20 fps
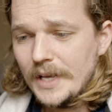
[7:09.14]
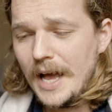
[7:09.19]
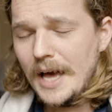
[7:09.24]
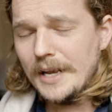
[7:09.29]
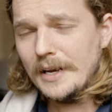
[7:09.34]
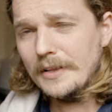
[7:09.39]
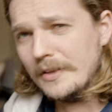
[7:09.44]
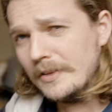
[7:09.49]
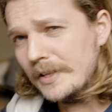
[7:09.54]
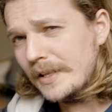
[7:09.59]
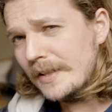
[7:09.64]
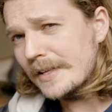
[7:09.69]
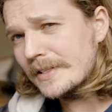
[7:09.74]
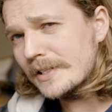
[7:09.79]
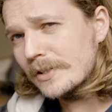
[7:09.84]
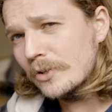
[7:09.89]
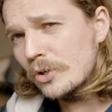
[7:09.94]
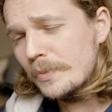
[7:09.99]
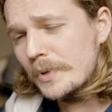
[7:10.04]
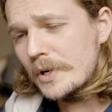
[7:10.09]
Another thing that's
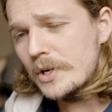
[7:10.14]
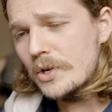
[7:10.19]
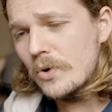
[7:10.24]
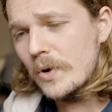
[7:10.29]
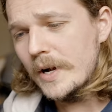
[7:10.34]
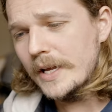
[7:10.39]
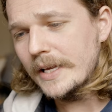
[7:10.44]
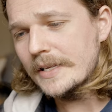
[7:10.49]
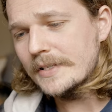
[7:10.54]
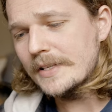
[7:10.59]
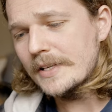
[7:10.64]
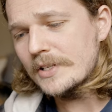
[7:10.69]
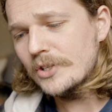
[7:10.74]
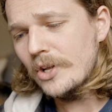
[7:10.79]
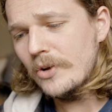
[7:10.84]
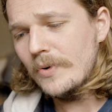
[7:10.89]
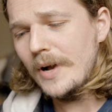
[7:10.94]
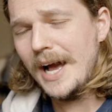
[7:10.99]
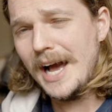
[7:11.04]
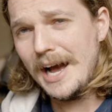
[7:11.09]
a little bit annoying is there's
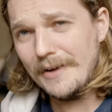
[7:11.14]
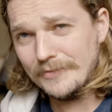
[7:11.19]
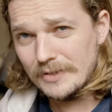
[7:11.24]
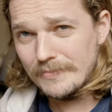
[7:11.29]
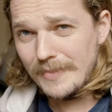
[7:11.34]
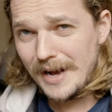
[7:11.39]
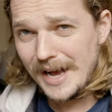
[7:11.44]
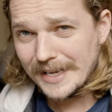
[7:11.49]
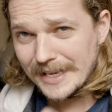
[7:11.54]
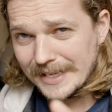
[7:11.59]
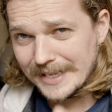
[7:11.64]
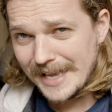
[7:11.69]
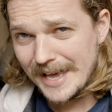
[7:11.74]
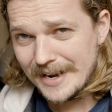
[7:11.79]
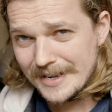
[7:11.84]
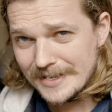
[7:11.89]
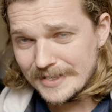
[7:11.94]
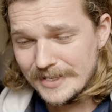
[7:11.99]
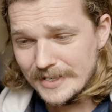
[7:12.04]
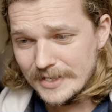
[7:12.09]
no aftermarket
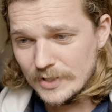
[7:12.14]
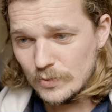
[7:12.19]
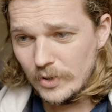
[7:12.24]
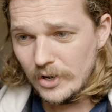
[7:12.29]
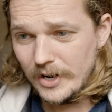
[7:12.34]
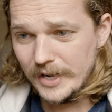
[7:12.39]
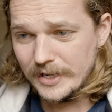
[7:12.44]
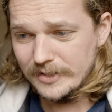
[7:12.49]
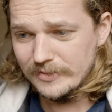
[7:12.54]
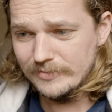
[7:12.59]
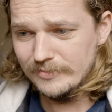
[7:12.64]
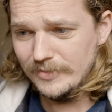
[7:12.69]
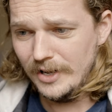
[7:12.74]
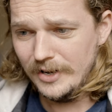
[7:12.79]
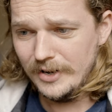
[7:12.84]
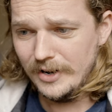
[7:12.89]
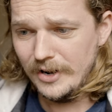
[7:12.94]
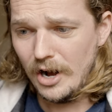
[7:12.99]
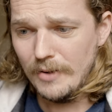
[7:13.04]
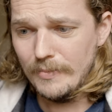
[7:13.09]
canisters where I could, I
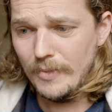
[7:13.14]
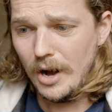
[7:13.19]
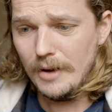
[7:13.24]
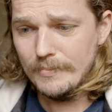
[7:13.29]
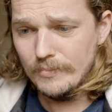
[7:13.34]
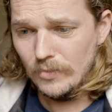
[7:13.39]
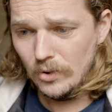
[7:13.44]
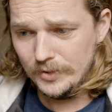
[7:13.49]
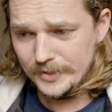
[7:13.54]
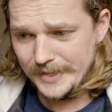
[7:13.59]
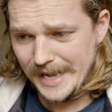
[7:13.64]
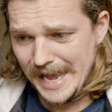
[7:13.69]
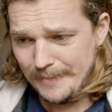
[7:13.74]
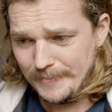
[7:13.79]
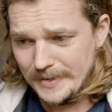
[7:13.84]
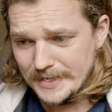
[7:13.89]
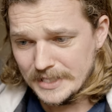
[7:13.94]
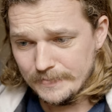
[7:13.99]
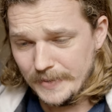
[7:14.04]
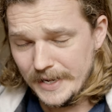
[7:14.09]
don't know, I'm more than
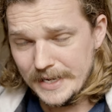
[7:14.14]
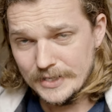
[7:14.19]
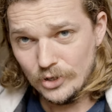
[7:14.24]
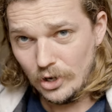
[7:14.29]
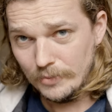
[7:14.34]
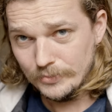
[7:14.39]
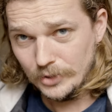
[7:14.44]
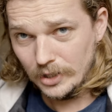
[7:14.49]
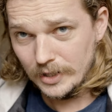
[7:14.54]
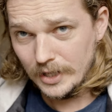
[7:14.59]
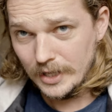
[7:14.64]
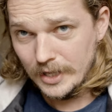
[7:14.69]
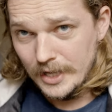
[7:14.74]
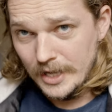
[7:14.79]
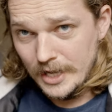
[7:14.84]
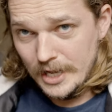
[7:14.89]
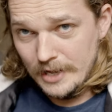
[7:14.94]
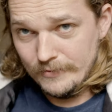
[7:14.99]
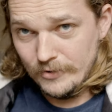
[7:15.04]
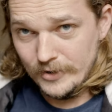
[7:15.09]
happy to pay top dollar
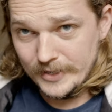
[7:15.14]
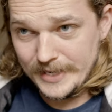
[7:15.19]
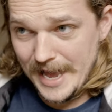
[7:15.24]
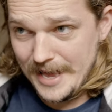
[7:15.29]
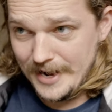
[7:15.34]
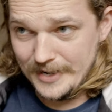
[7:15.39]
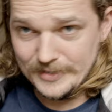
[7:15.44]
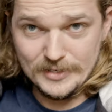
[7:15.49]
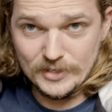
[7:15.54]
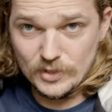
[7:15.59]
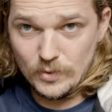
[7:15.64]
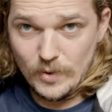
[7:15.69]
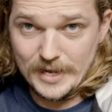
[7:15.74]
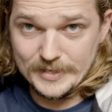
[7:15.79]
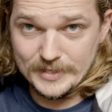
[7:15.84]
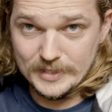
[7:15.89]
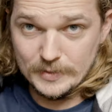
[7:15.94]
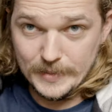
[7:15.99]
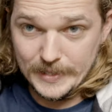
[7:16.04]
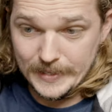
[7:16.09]
for a canister
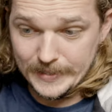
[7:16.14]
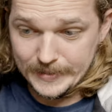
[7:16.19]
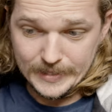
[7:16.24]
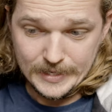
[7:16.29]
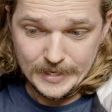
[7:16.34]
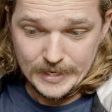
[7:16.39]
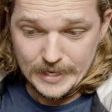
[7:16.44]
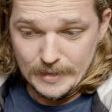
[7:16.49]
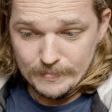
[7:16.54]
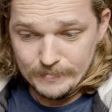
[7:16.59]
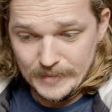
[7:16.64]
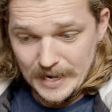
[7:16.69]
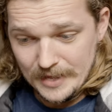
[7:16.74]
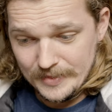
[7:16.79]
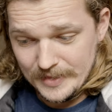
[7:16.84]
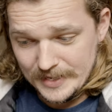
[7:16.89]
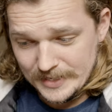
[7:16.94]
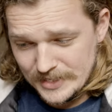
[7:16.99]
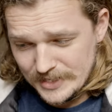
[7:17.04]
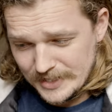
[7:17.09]
twice as big,
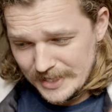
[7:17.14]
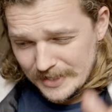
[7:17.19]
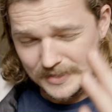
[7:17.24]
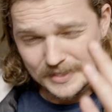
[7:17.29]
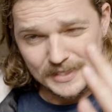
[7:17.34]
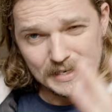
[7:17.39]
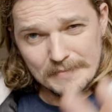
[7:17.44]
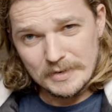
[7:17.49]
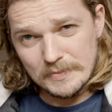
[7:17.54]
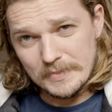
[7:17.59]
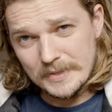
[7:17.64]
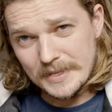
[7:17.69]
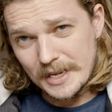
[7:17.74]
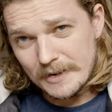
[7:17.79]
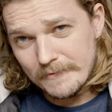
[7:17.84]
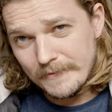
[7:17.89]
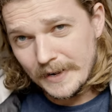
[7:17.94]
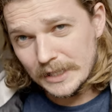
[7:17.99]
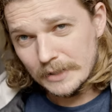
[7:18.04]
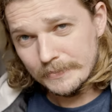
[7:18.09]
but there just doesn't seem to be that
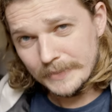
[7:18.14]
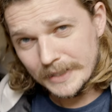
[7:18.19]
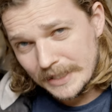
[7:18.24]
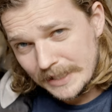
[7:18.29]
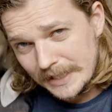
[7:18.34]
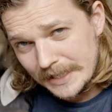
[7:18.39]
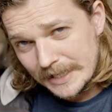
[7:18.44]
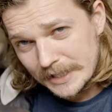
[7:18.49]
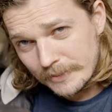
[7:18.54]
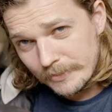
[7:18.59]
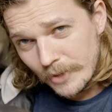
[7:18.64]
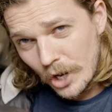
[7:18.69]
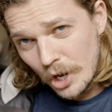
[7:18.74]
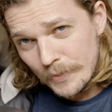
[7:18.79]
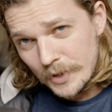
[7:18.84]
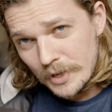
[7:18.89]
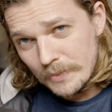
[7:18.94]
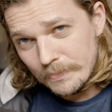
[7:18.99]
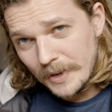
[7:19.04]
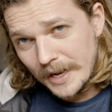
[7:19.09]
availability at the
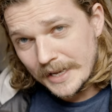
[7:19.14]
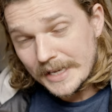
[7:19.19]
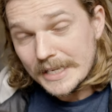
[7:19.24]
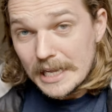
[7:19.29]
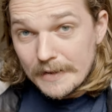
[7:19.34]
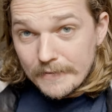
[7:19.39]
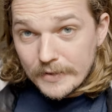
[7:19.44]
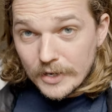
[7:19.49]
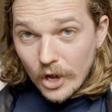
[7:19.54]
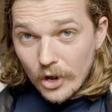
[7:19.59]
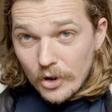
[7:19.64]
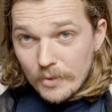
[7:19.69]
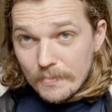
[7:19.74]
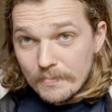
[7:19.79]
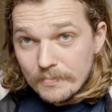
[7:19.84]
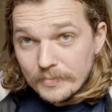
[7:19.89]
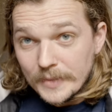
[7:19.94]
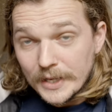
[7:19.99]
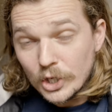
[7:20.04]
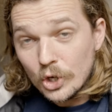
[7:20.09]
moment, but you never know,
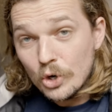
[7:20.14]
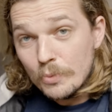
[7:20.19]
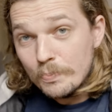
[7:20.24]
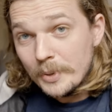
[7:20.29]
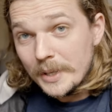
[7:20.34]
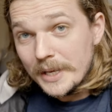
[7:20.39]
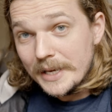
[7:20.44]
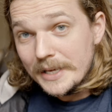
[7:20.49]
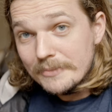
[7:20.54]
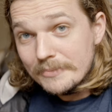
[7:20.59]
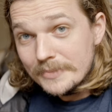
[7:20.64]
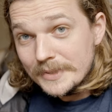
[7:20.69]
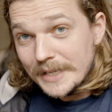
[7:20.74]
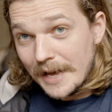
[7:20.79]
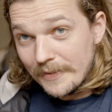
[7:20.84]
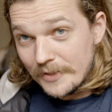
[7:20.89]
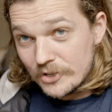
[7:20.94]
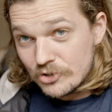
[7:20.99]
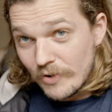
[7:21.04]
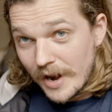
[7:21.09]
there could be
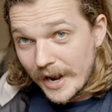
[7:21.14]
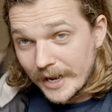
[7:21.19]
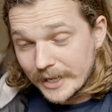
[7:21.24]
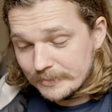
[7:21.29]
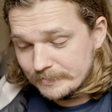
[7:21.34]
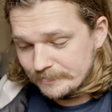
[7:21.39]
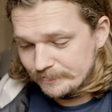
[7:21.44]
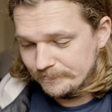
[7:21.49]
down the track.